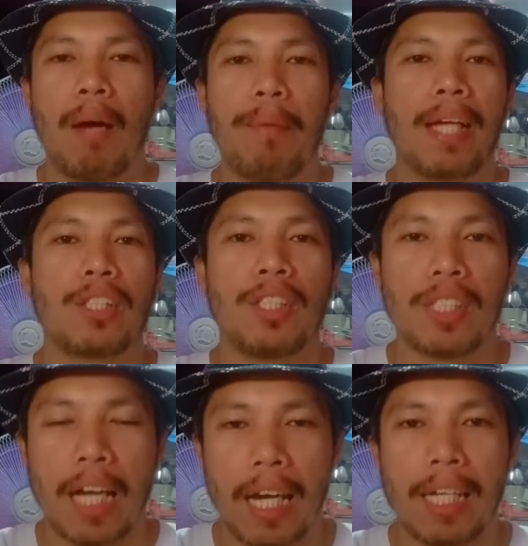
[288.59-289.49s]

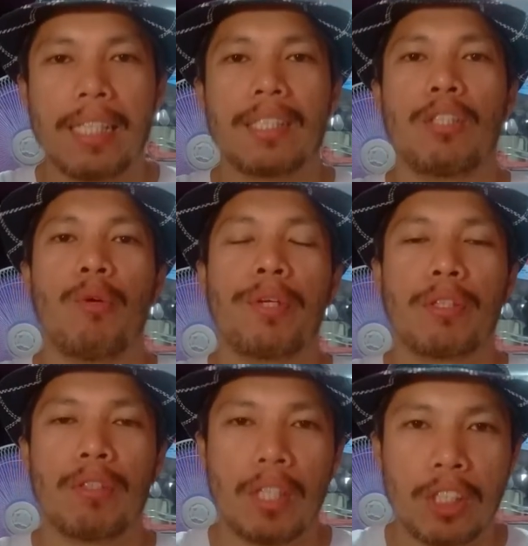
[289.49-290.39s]
exercise,
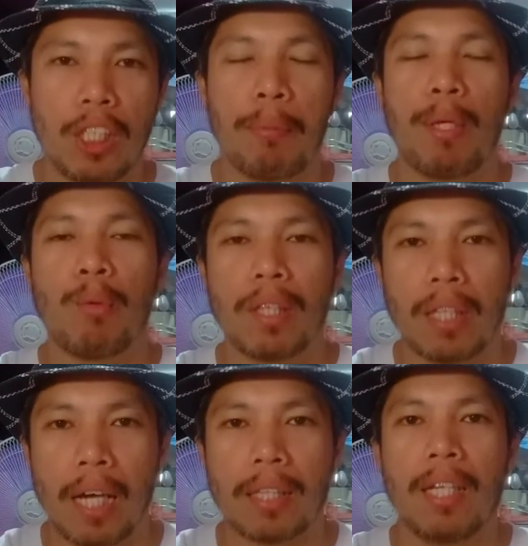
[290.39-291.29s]
going to the gym and
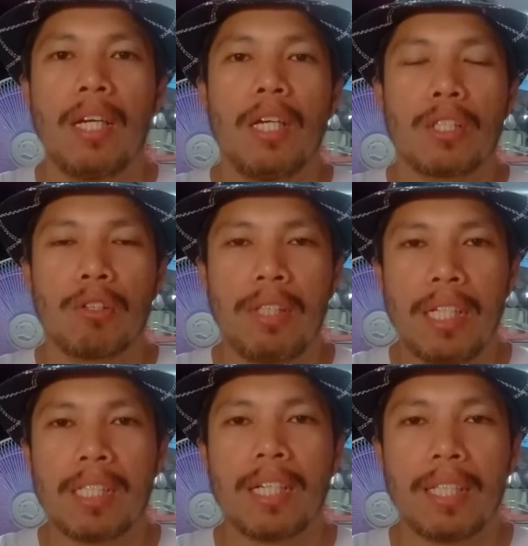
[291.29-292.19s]
whatnot. So,
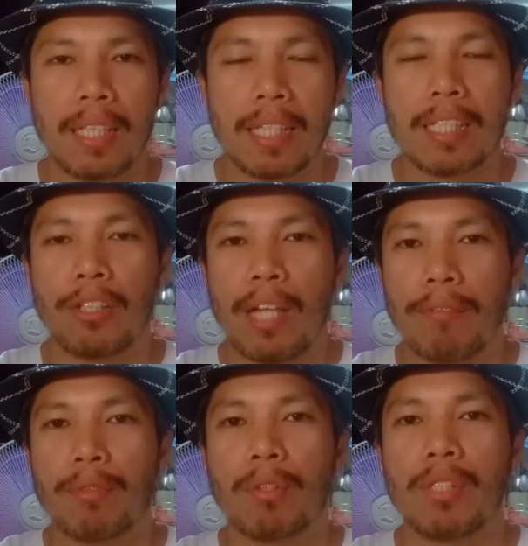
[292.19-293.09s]
these are things that you
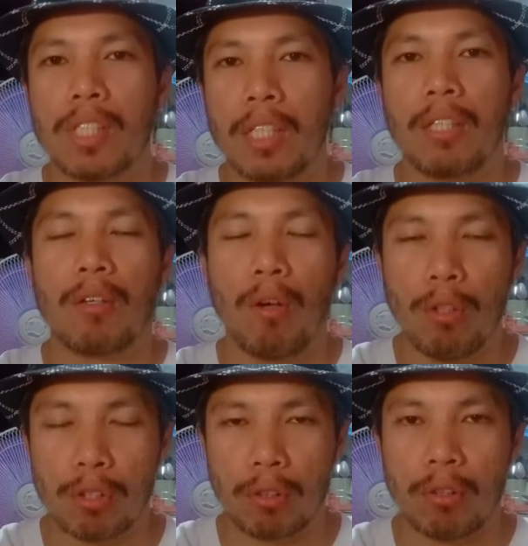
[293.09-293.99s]
have to consider
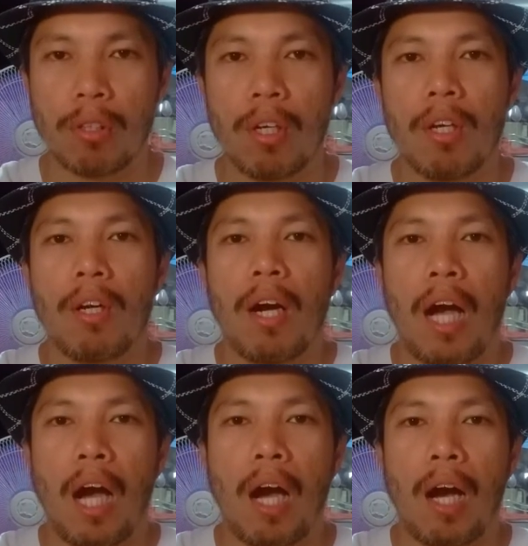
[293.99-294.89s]
also
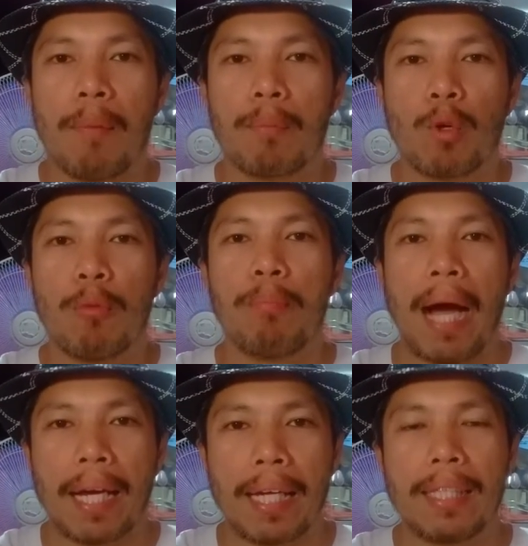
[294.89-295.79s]
kung
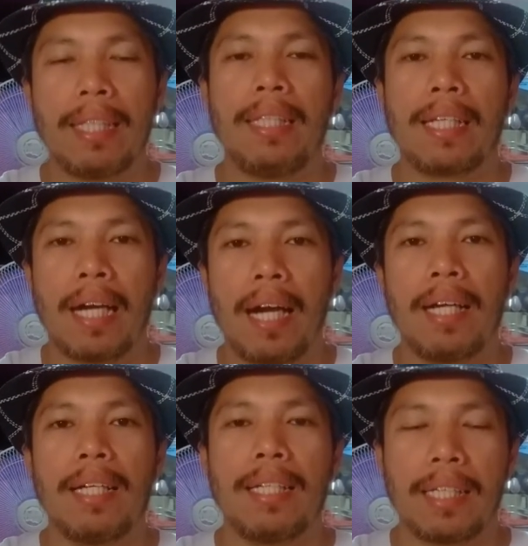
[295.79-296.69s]
bakit hindi
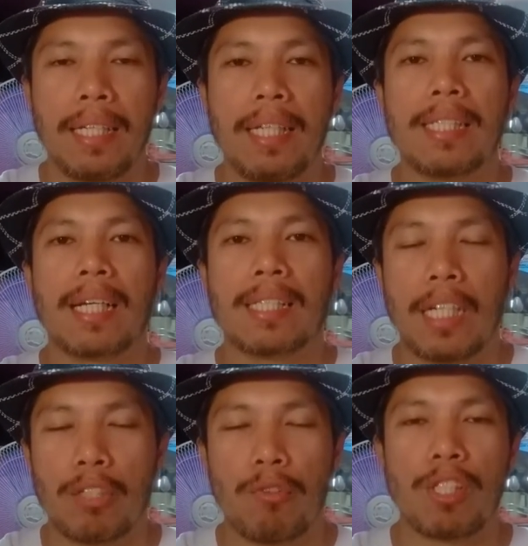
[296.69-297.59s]
ka nagiging
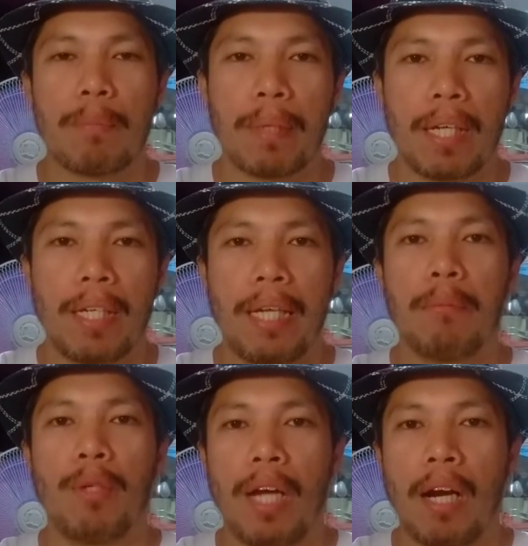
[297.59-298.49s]
successful sa pag-gain
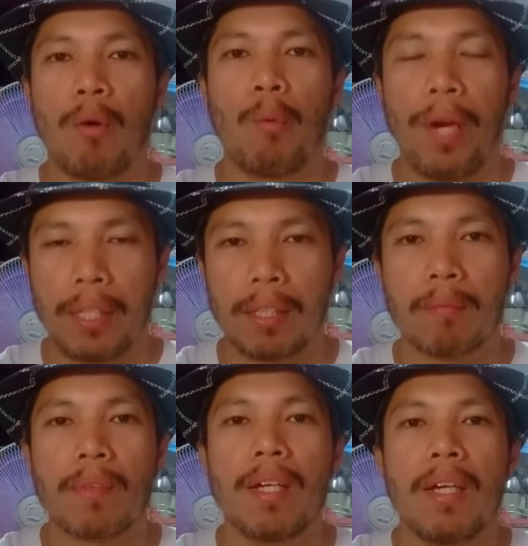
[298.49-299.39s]
mo ng weight.
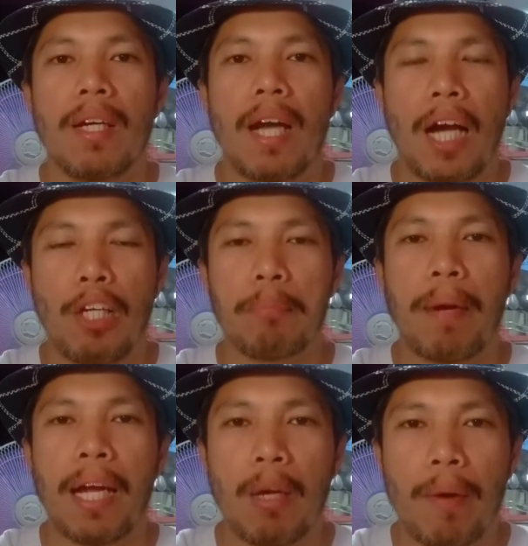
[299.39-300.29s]
ano yung
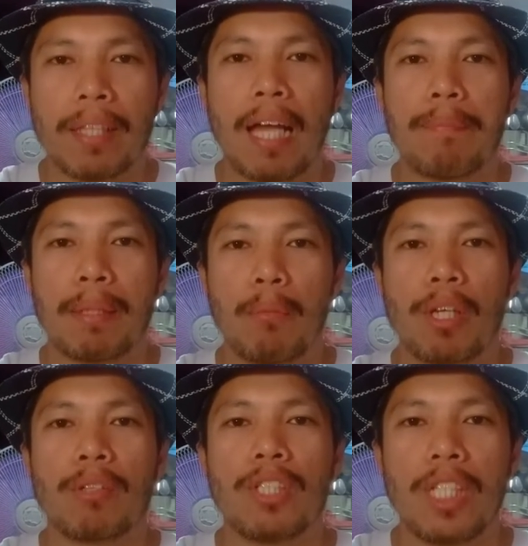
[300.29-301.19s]
pangalawang dapat
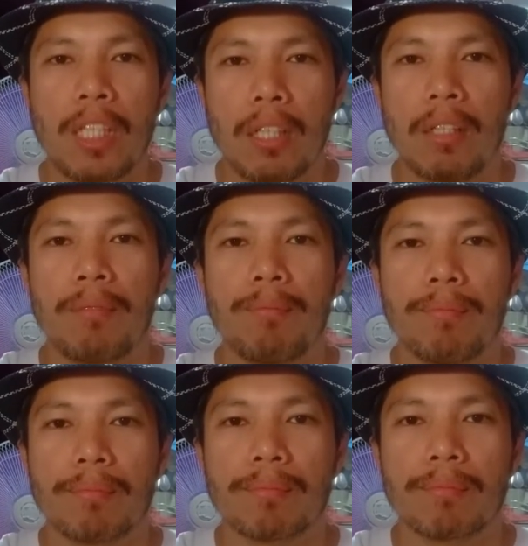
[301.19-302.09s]
mong i-consider?
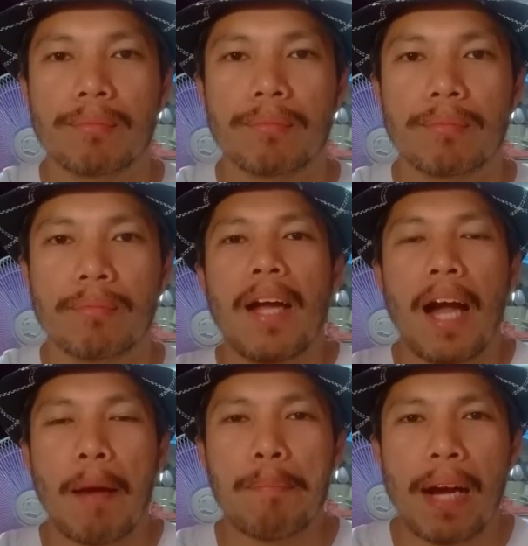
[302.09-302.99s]

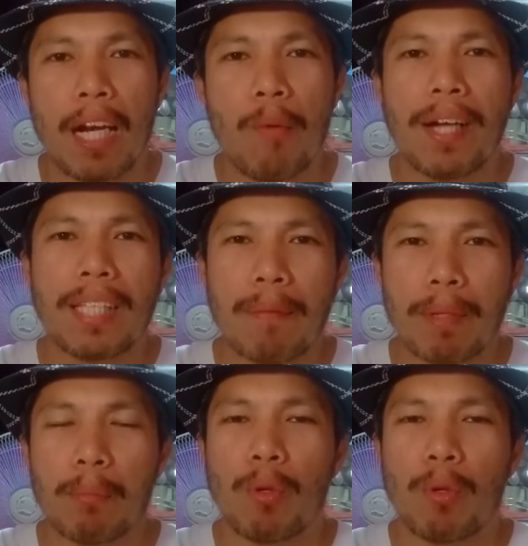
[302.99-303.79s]
Ang pangalawang dapat mong